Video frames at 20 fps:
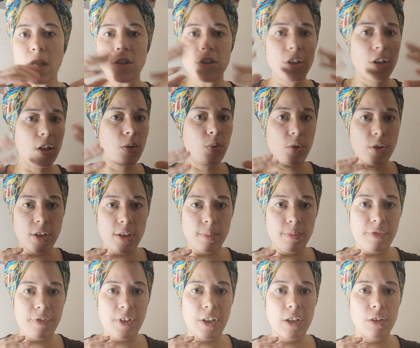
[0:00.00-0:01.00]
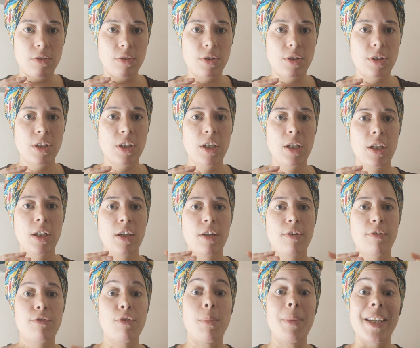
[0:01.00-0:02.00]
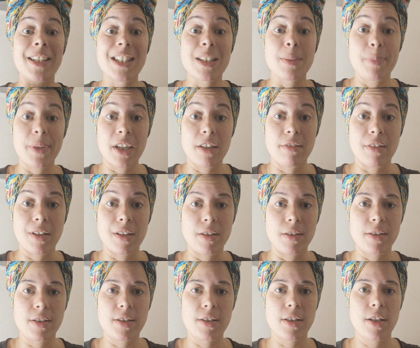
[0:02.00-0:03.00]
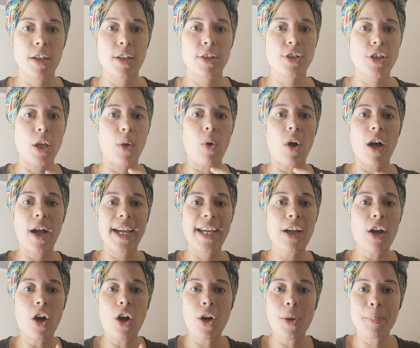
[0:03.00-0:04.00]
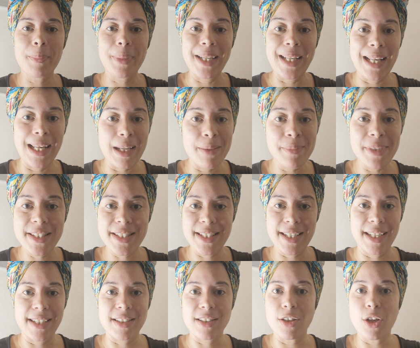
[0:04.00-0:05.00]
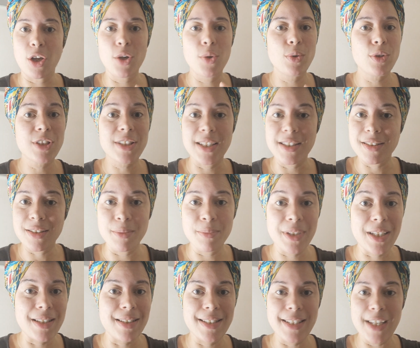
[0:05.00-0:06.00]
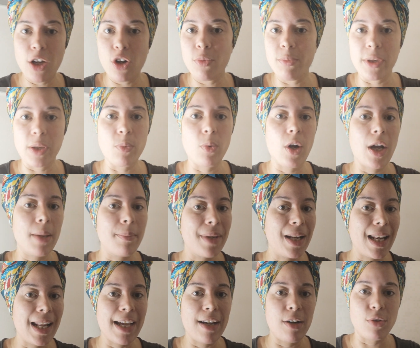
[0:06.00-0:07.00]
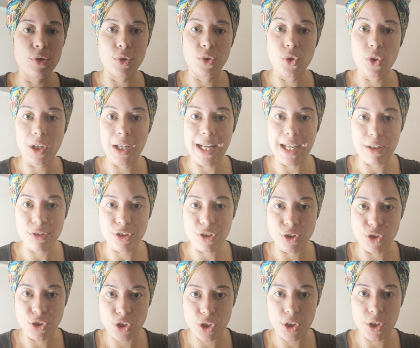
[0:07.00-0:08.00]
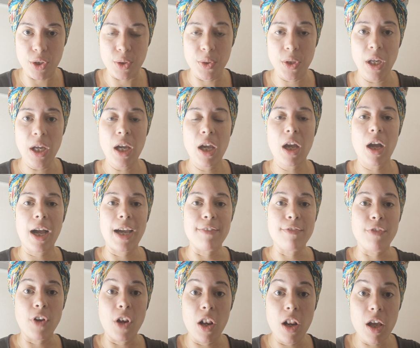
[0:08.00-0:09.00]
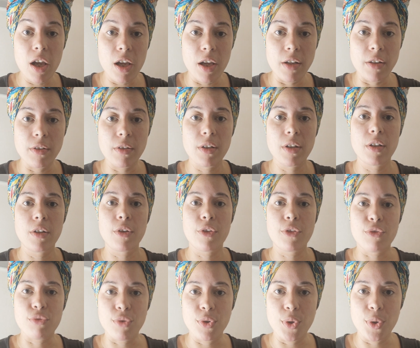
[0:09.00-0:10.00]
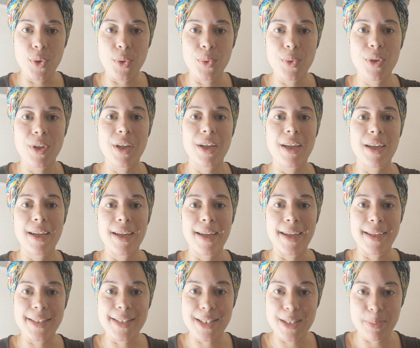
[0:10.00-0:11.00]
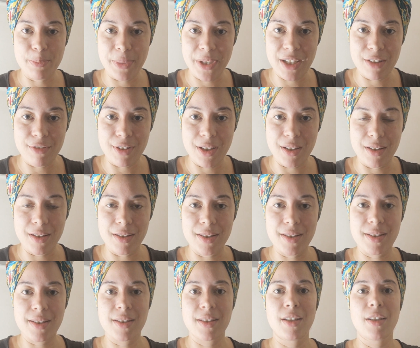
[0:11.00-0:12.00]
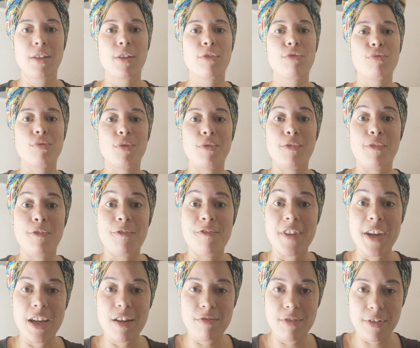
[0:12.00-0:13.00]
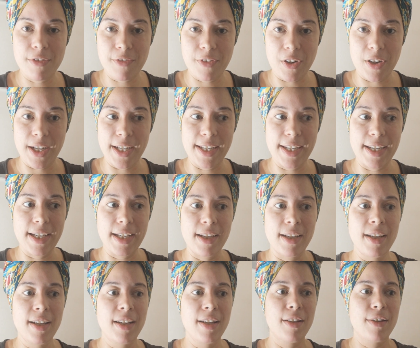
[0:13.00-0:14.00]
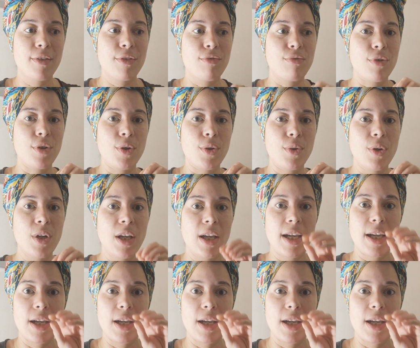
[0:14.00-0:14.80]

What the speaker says: to the quantum field from experience. So I can't be limited. No system can tell me what I'm allowed or not allowed to do. I've learned through experience, through verifying, through